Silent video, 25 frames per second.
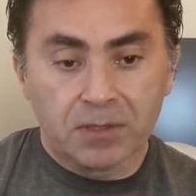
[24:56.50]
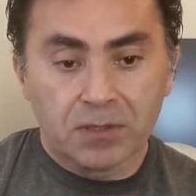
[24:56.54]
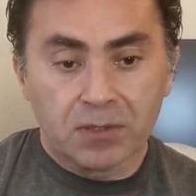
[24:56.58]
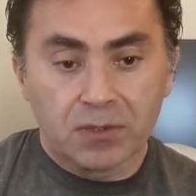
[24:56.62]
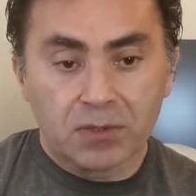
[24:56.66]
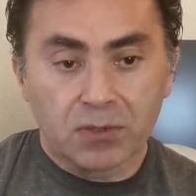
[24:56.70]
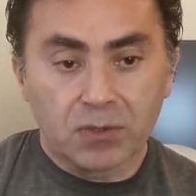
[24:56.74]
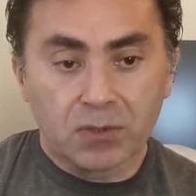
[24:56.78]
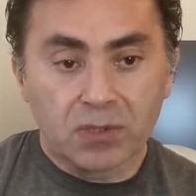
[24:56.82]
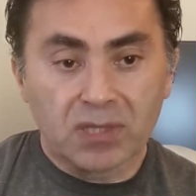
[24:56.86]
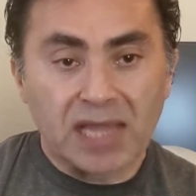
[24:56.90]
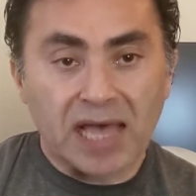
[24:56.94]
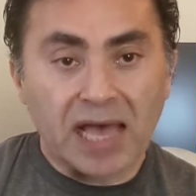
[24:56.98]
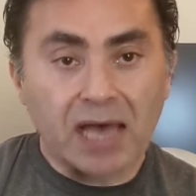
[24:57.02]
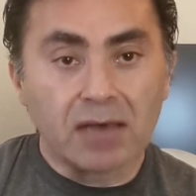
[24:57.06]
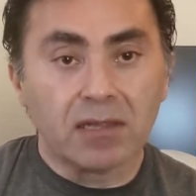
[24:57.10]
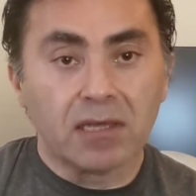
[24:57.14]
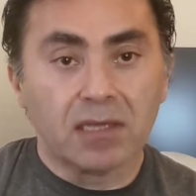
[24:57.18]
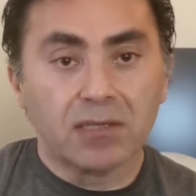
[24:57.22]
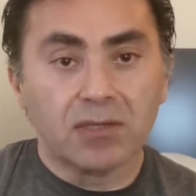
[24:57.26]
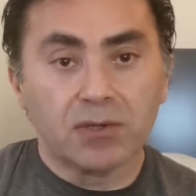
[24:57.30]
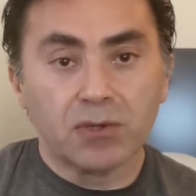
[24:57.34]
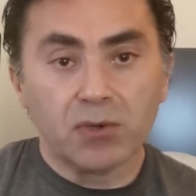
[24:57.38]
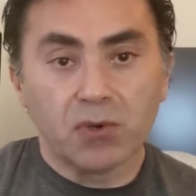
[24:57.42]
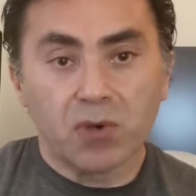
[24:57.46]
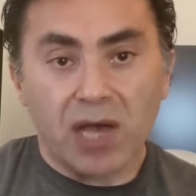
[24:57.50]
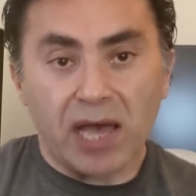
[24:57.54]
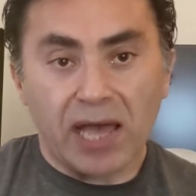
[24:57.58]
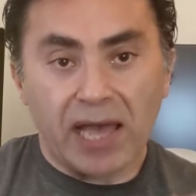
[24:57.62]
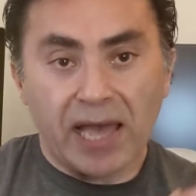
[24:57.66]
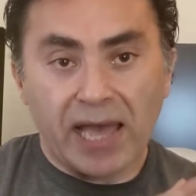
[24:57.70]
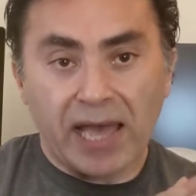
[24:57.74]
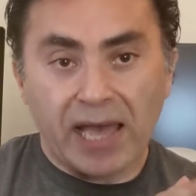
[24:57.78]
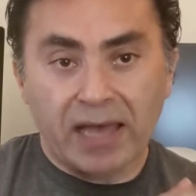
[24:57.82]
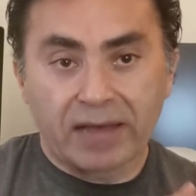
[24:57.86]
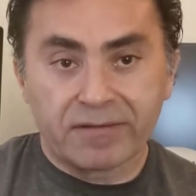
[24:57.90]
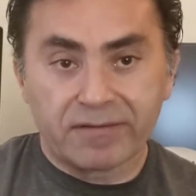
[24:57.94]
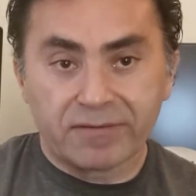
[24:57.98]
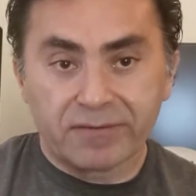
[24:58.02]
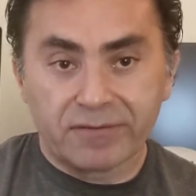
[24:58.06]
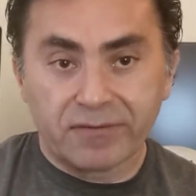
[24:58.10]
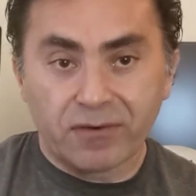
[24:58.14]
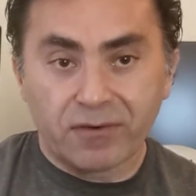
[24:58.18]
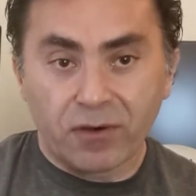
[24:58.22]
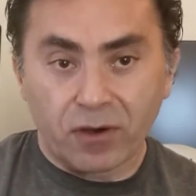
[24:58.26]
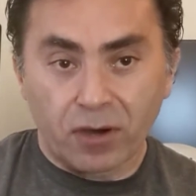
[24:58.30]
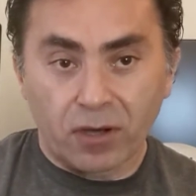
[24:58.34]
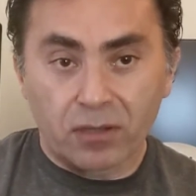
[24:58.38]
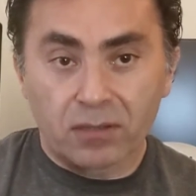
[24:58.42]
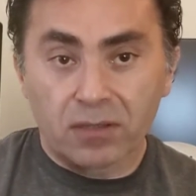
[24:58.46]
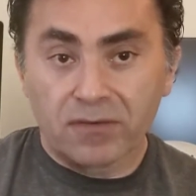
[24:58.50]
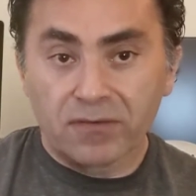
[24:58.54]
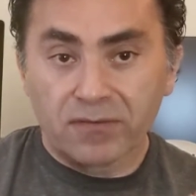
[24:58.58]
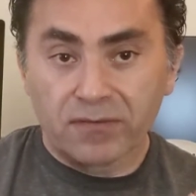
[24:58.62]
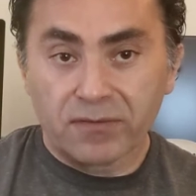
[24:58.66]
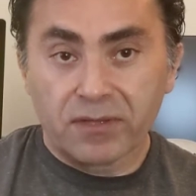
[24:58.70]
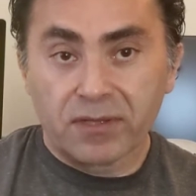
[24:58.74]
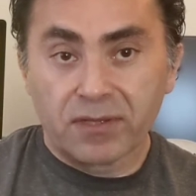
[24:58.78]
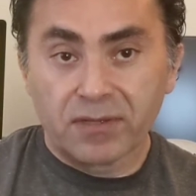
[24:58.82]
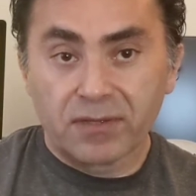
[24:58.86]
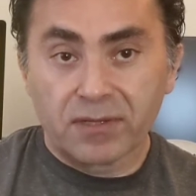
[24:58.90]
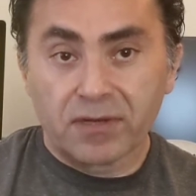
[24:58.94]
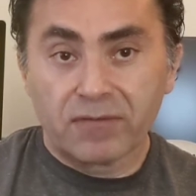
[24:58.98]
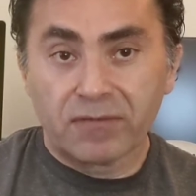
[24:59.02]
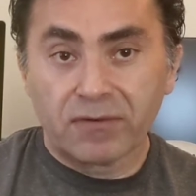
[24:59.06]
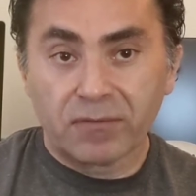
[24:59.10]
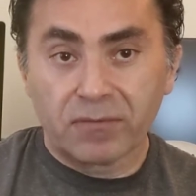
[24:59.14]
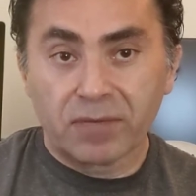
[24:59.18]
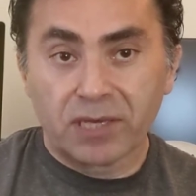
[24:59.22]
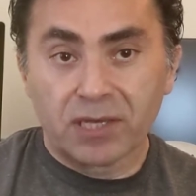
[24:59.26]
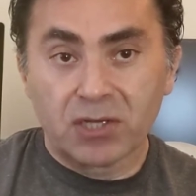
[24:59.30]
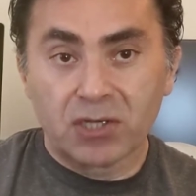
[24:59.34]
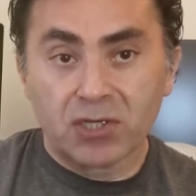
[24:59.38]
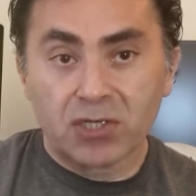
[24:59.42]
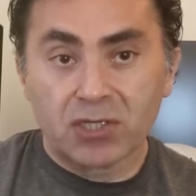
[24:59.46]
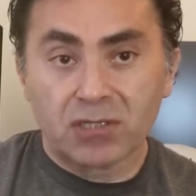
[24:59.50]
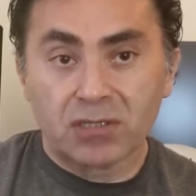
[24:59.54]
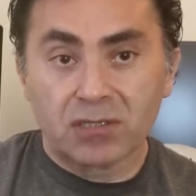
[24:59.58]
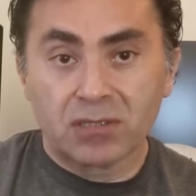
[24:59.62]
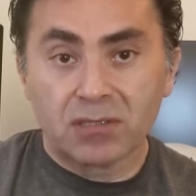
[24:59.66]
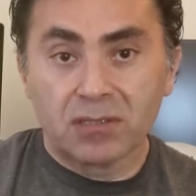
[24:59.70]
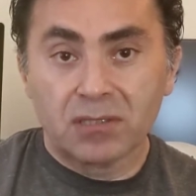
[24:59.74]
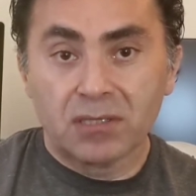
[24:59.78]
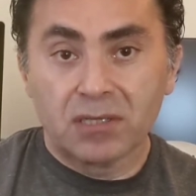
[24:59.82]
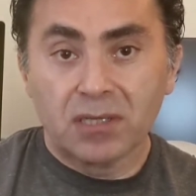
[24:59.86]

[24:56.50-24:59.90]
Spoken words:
So now that you have all of this information,